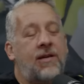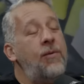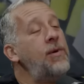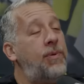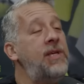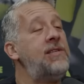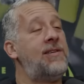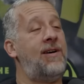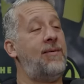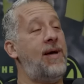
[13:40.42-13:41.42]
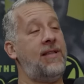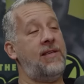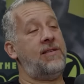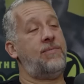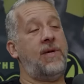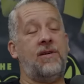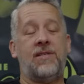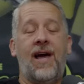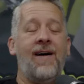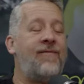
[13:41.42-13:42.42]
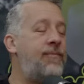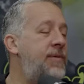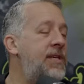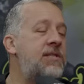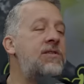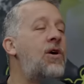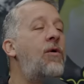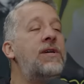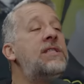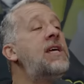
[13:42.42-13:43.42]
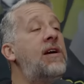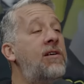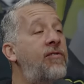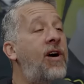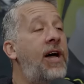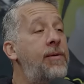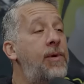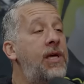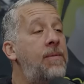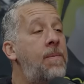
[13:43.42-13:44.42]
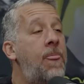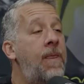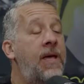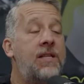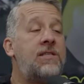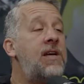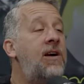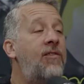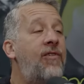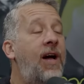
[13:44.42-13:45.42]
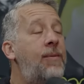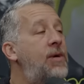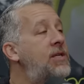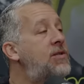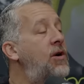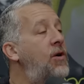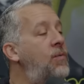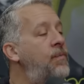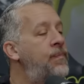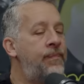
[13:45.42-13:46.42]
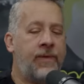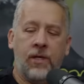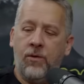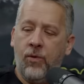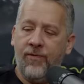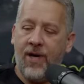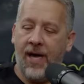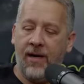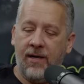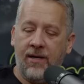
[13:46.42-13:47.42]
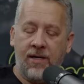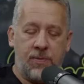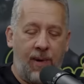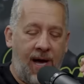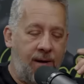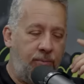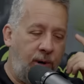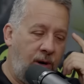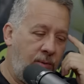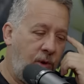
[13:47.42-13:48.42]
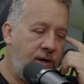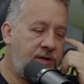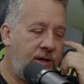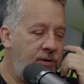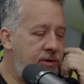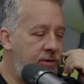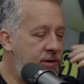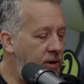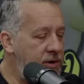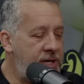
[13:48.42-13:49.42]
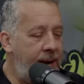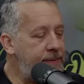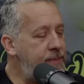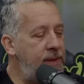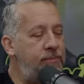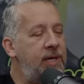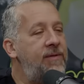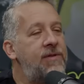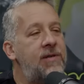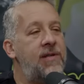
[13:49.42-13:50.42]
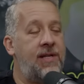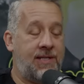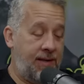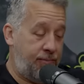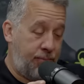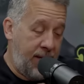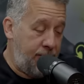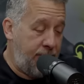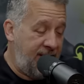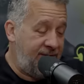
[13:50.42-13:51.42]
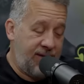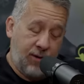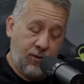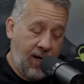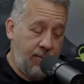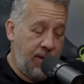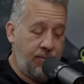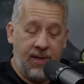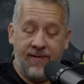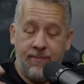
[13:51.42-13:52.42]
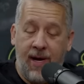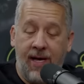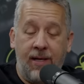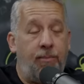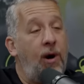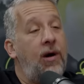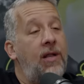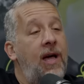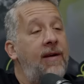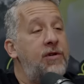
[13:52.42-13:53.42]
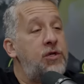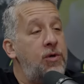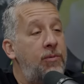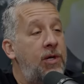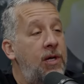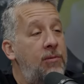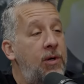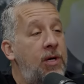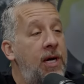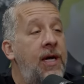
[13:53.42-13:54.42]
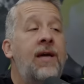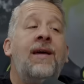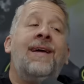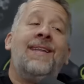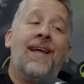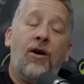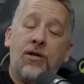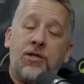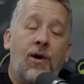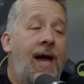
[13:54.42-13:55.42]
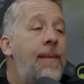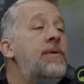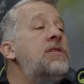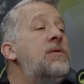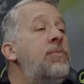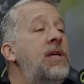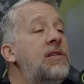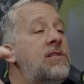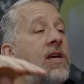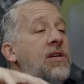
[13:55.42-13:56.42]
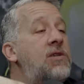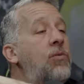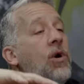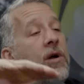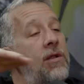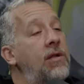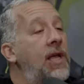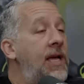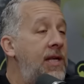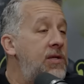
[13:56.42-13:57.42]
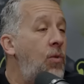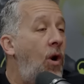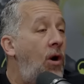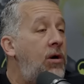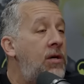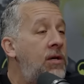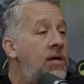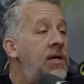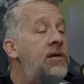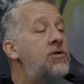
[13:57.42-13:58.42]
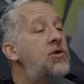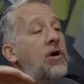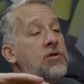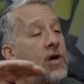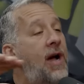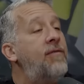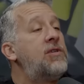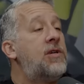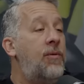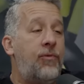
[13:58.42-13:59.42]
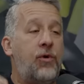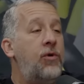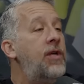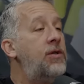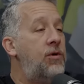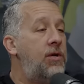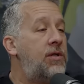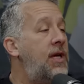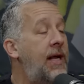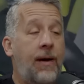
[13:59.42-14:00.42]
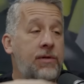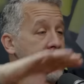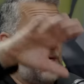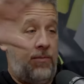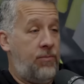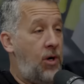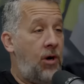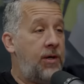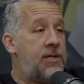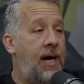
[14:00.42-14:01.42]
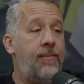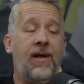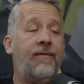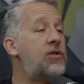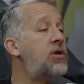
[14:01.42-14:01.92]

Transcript: can we please talk about this? Sure. Because I've this has always terrified me. It's terrified me. So we've got a, a, spot in Baltimore I used to go to. It's called Chaps Pit Beefs. It's a pit beef. It's a great pit beef spot in the parking lot of a strip club. Okay, that also happens to be a section where the ladies walk truck drivers come sure. through, they do their thing. And I would see them all the time. Never